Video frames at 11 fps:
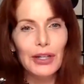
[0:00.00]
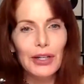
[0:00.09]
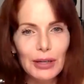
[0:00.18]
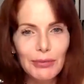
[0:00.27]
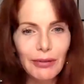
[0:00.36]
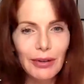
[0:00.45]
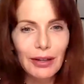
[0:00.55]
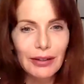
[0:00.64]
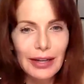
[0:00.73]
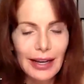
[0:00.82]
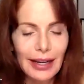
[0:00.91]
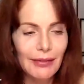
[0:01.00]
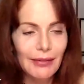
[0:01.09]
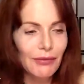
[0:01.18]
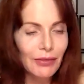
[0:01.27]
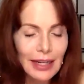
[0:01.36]
should be real name
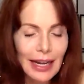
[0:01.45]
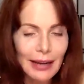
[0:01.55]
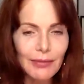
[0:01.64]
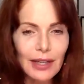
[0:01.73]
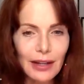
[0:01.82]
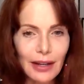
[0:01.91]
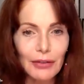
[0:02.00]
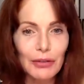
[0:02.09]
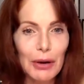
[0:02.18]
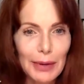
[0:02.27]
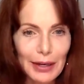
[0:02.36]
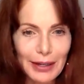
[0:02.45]
renamed. They're tripping.